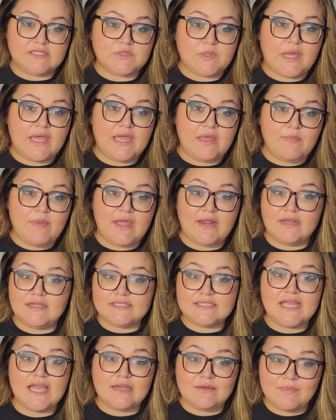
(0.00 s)
So I hit pan in
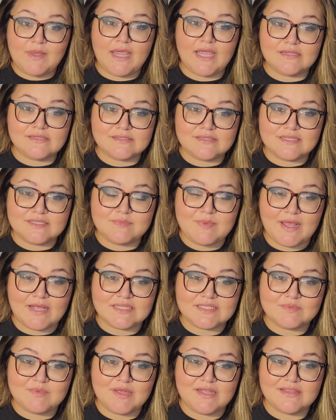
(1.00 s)
10 pans this
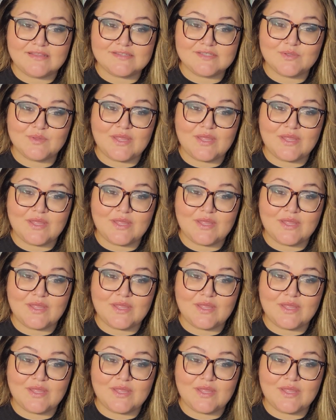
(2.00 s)
past month, so